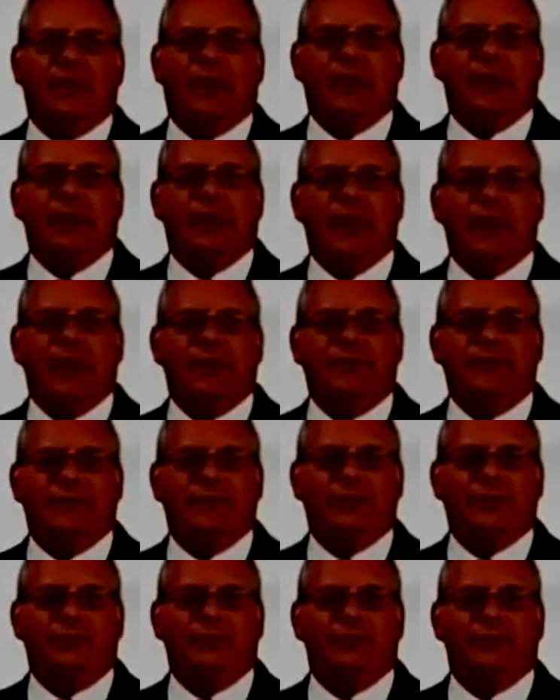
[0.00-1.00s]
had half
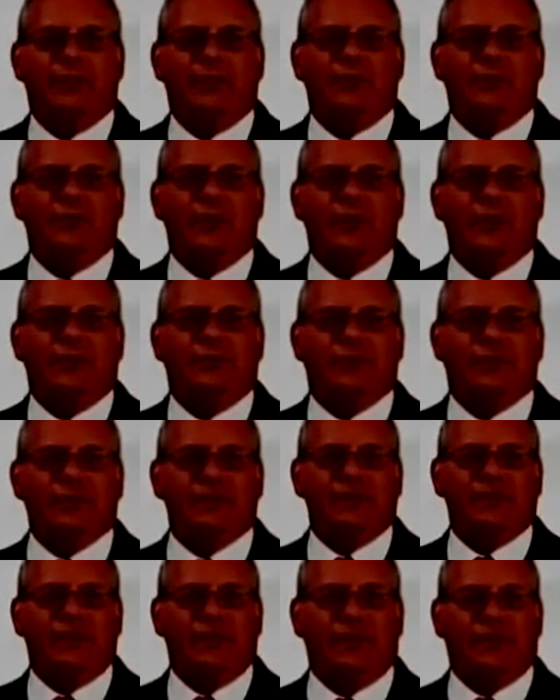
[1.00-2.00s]
the overall rate of
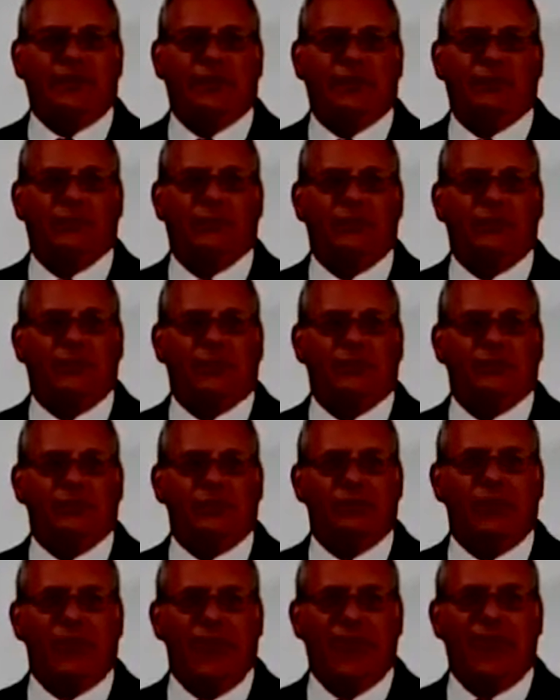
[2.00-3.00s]
mesothelioma of those
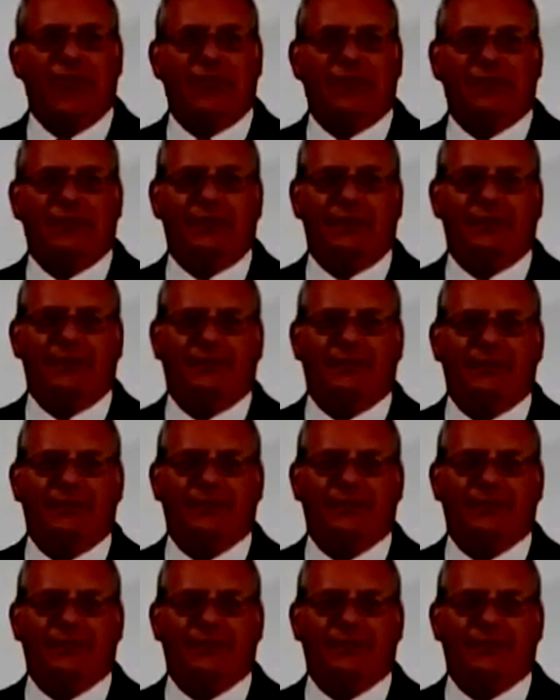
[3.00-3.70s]
who had.